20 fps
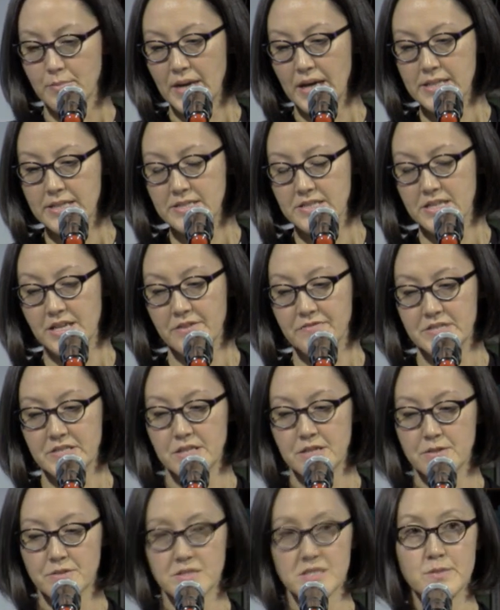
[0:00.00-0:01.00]
Malice gave
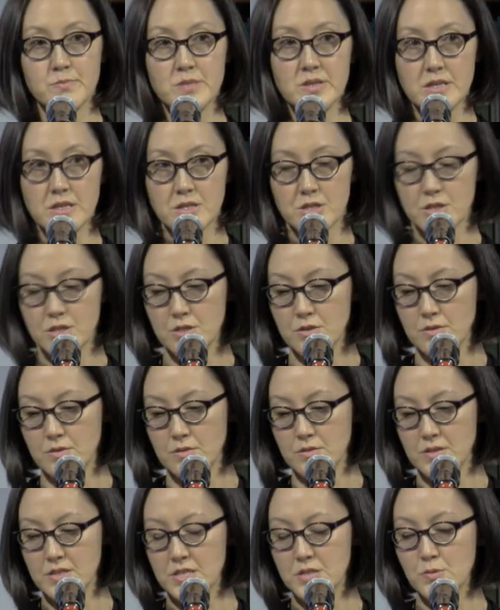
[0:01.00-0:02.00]
Seo something to
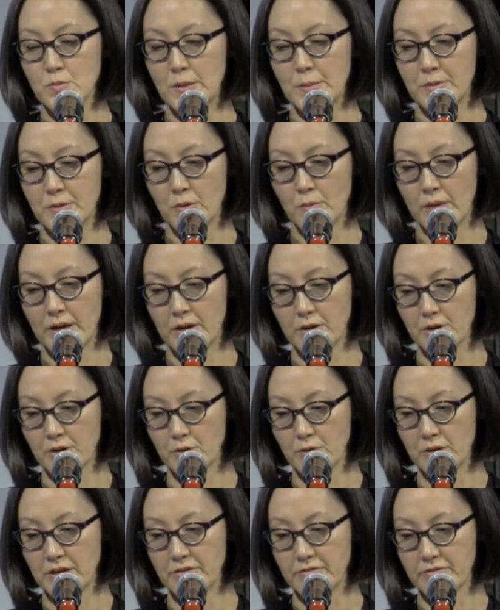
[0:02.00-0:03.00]
do. It swept away her
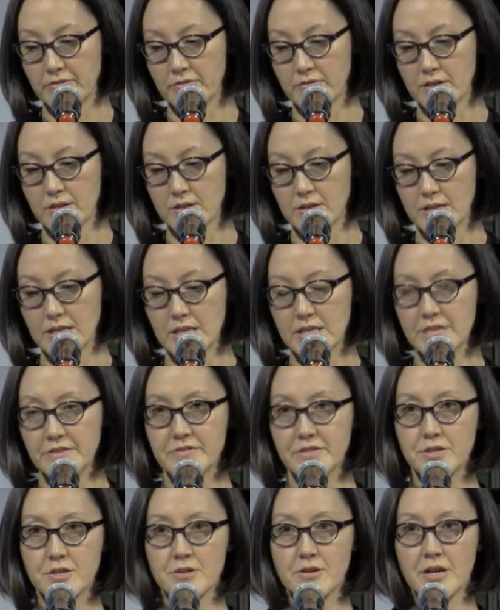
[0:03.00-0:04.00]
grief and
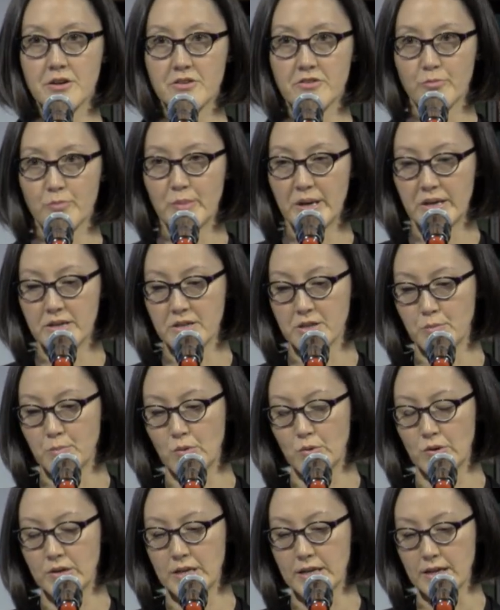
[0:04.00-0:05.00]
lifted her out of bed in the
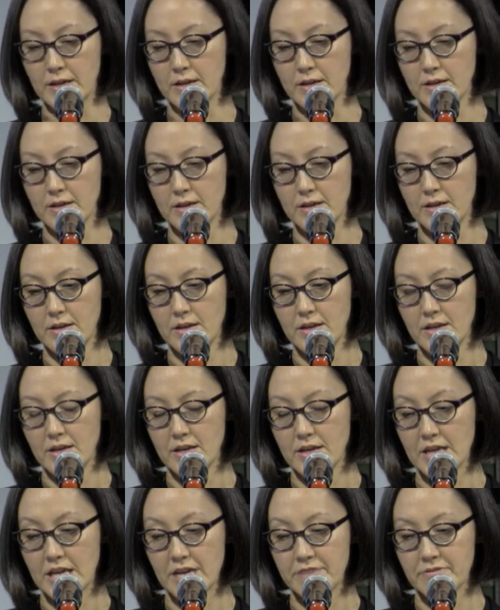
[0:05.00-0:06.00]
morning.
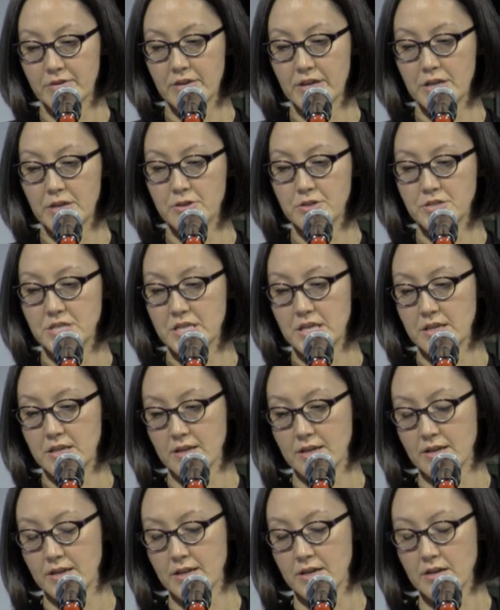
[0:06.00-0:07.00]
It gave her
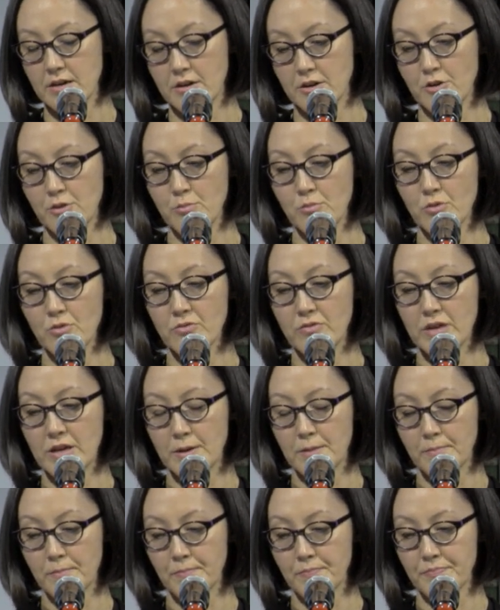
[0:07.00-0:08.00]
energy and got her
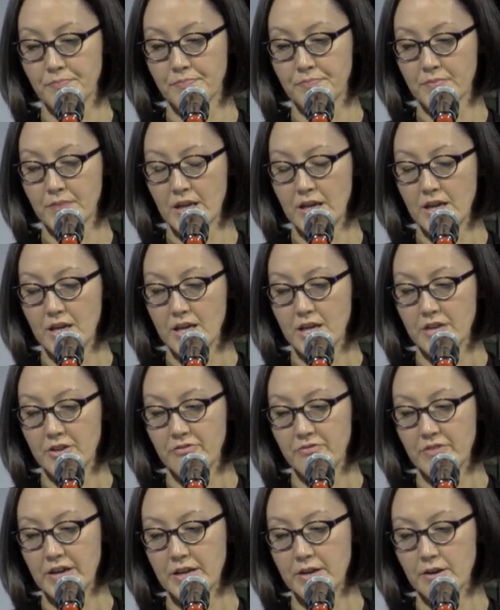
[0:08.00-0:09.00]
moving. It
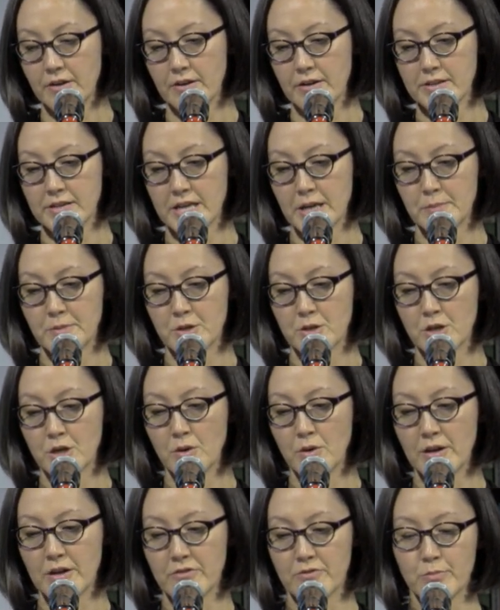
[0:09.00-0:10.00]
fed her and kept her
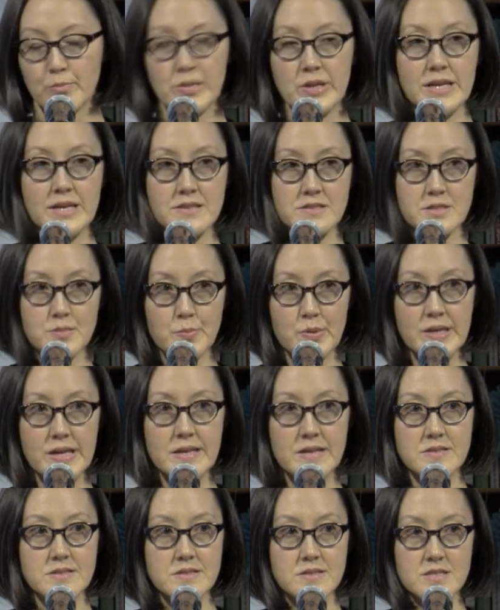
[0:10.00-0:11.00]
going from place to
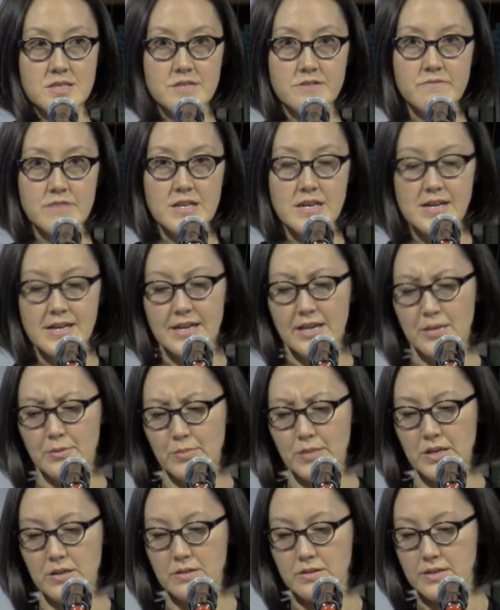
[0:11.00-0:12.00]
place instead of lying
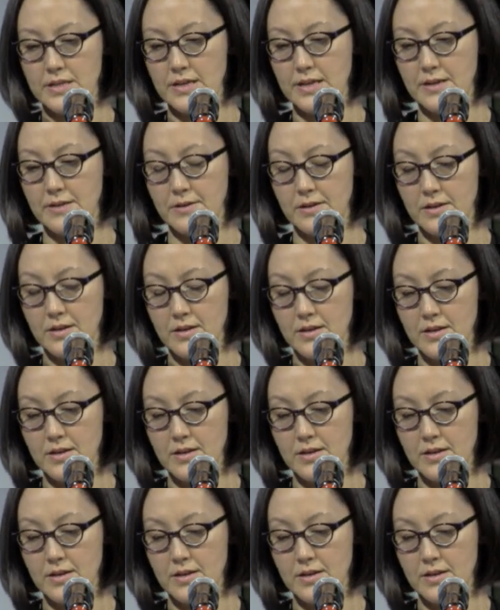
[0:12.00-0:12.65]
in bed all day.